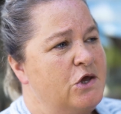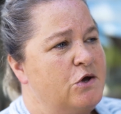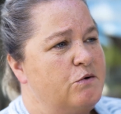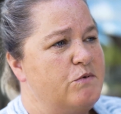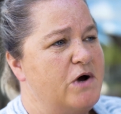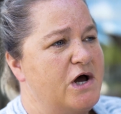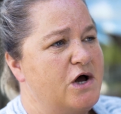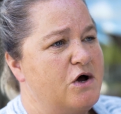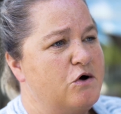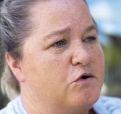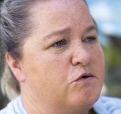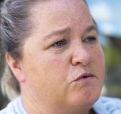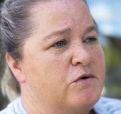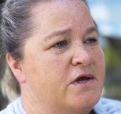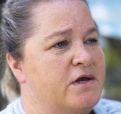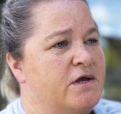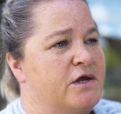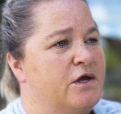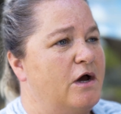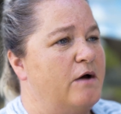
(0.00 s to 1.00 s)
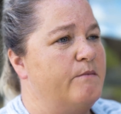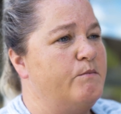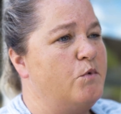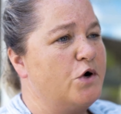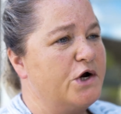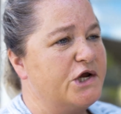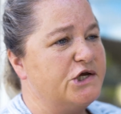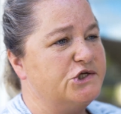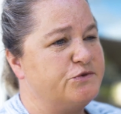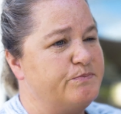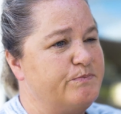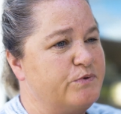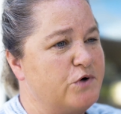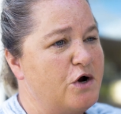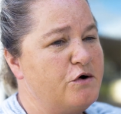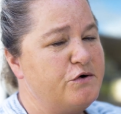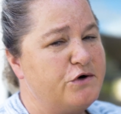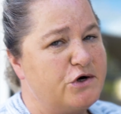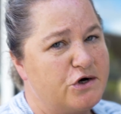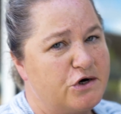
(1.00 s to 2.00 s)
Well, a mortgage
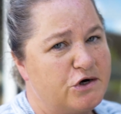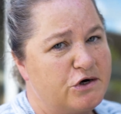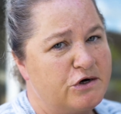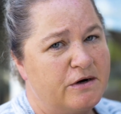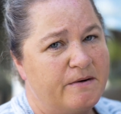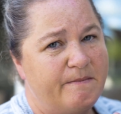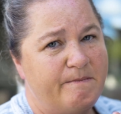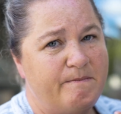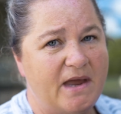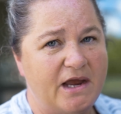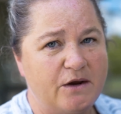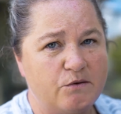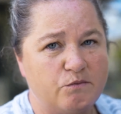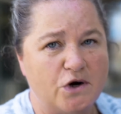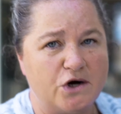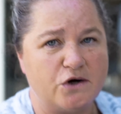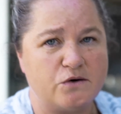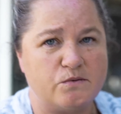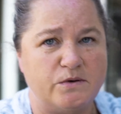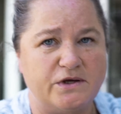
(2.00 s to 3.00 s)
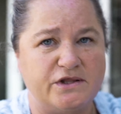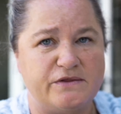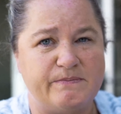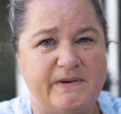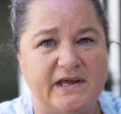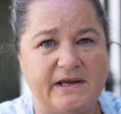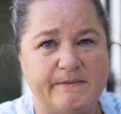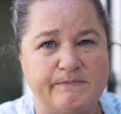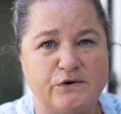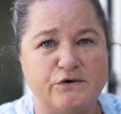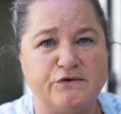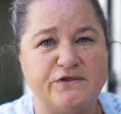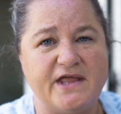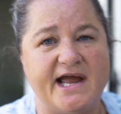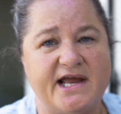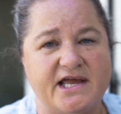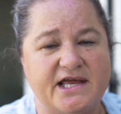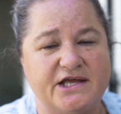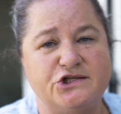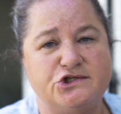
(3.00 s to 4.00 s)
broker may work with people
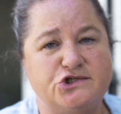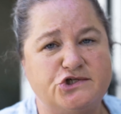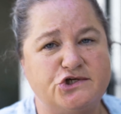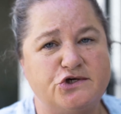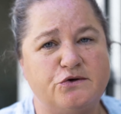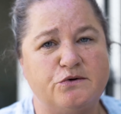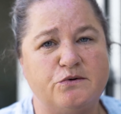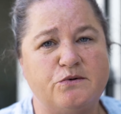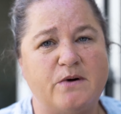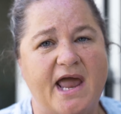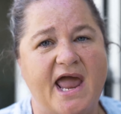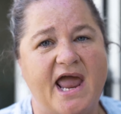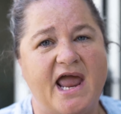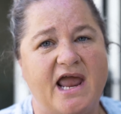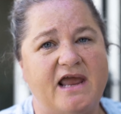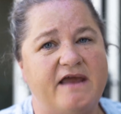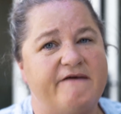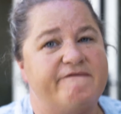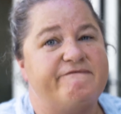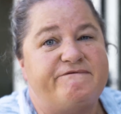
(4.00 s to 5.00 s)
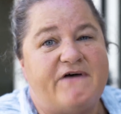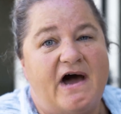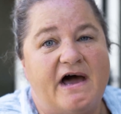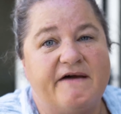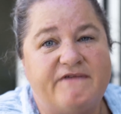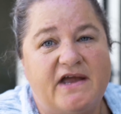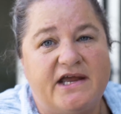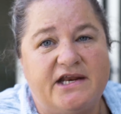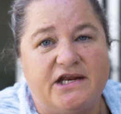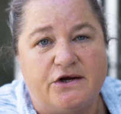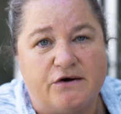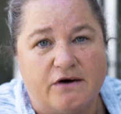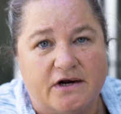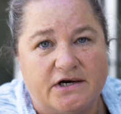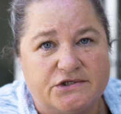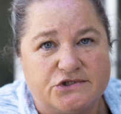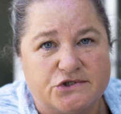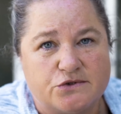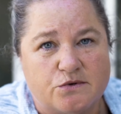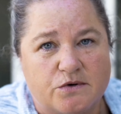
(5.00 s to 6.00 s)
that can do a 580
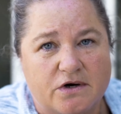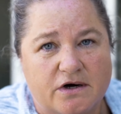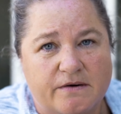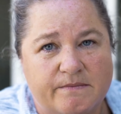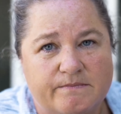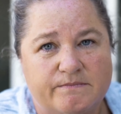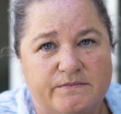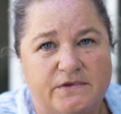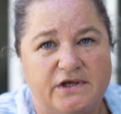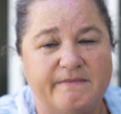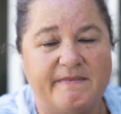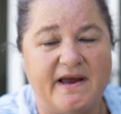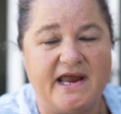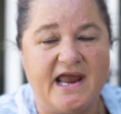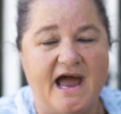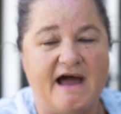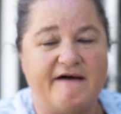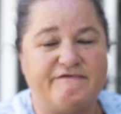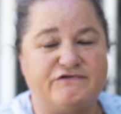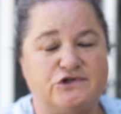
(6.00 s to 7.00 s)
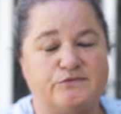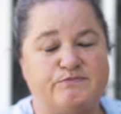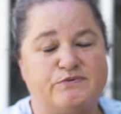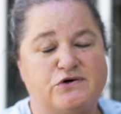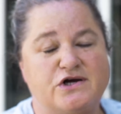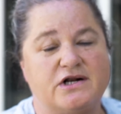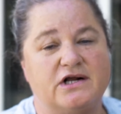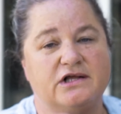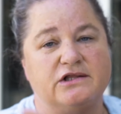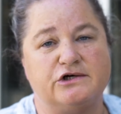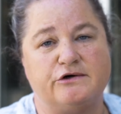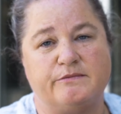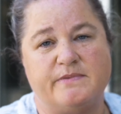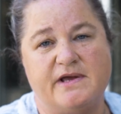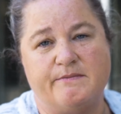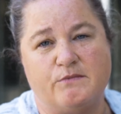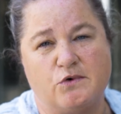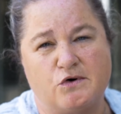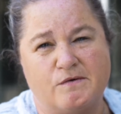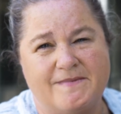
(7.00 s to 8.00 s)
credit score. You may have to put a little
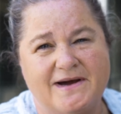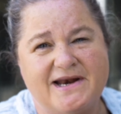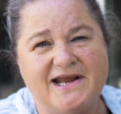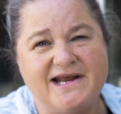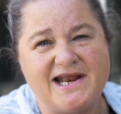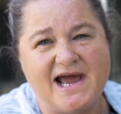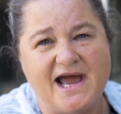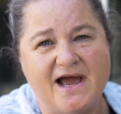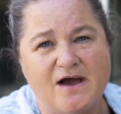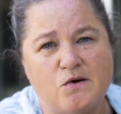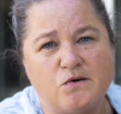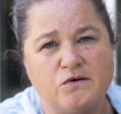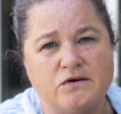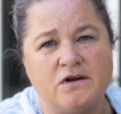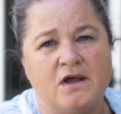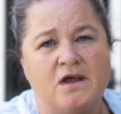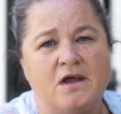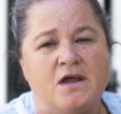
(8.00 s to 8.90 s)
bit more money down.